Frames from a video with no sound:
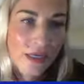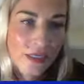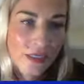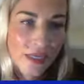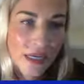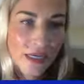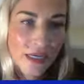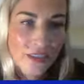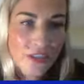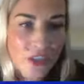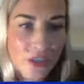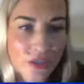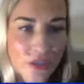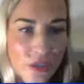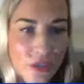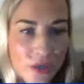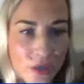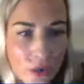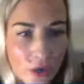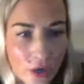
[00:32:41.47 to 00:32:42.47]
Yeah,
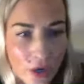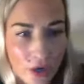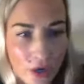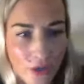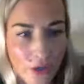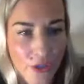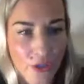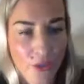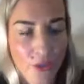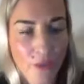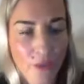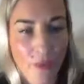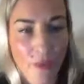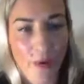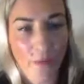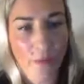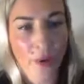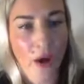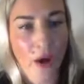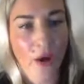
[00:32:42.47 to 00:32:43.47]
do or are you
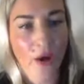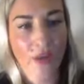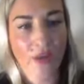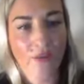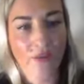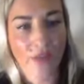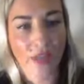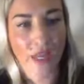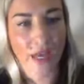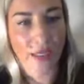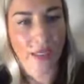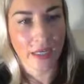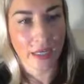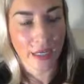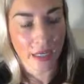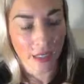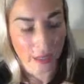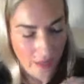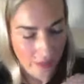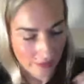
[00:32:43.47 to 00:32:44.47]
a part of like
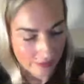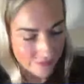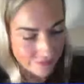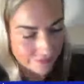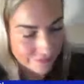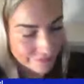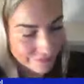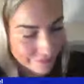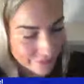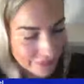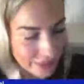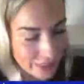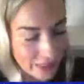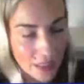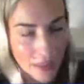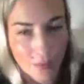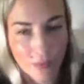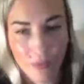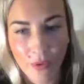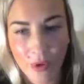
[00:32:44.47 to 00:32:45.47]
uh, um
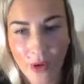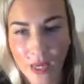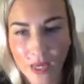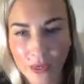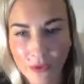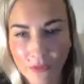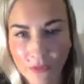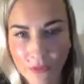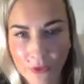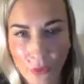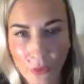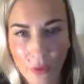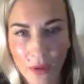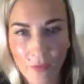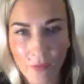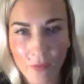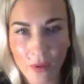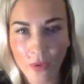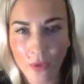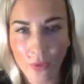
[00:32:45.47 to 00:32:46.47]
praying for
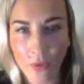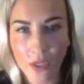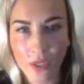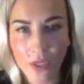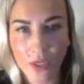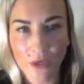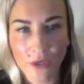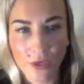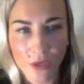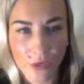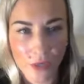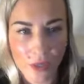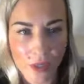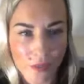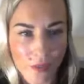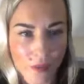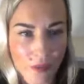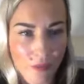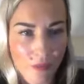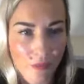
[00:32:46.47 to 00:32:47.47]
women? What are you
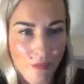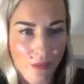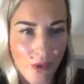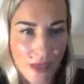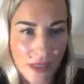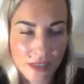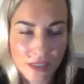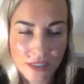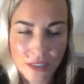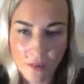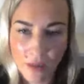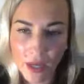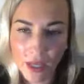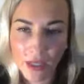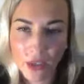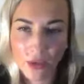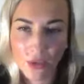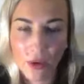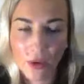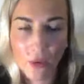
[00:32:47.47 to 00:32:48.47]
doing? Praise
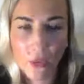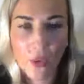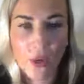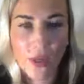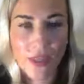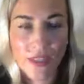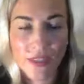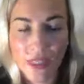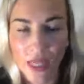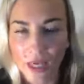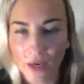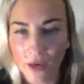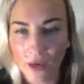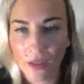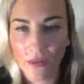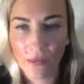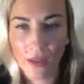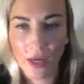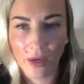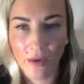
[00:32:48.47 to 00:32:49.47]
Emmanuel. What is that
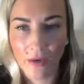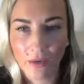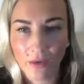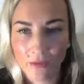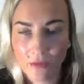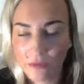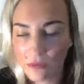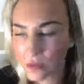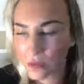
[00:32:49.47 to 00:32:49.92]
all about?